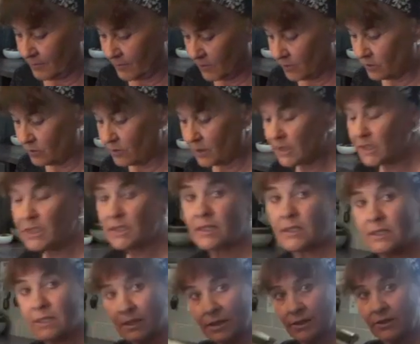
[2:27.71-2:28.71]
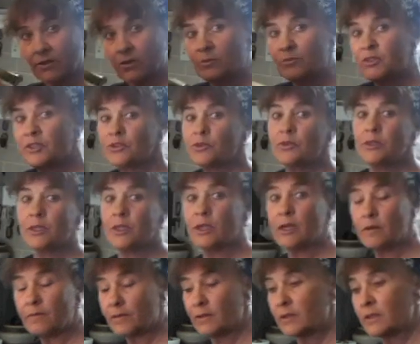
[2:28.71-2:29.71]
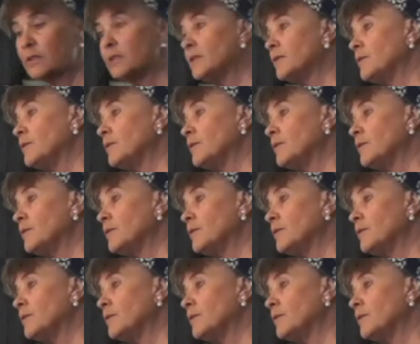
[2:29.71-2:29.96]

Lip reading: So nice and sticky, so I'm just going to cover it